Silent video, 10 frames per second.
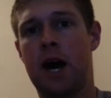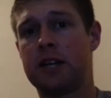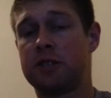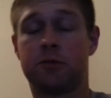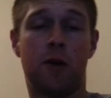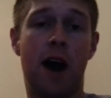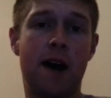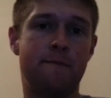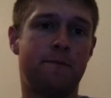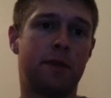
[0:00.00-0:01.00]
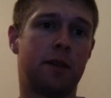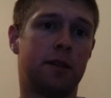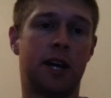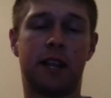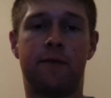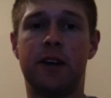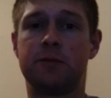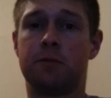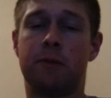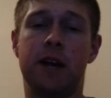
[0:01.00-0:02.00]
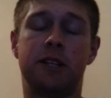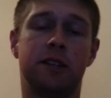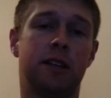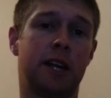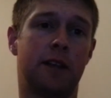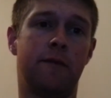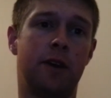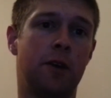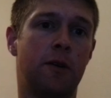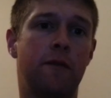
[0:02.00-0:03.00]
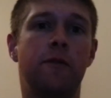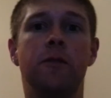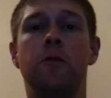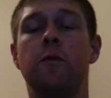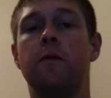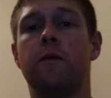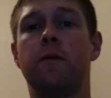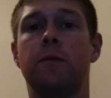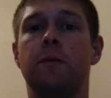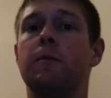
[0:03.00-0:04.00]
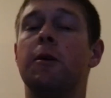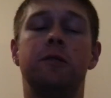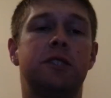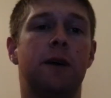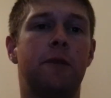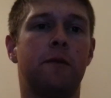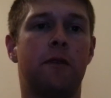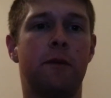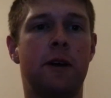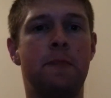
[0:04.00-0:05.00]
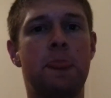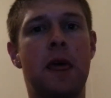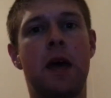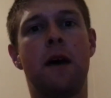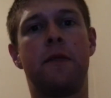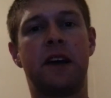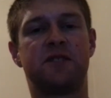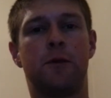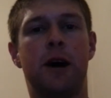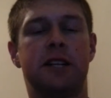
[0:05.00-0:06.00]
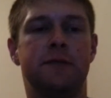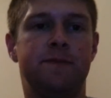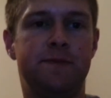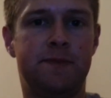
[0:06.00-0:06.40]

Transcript: subscribe, like the Facebook page, like the video if you learned something from it. Thanks for watching.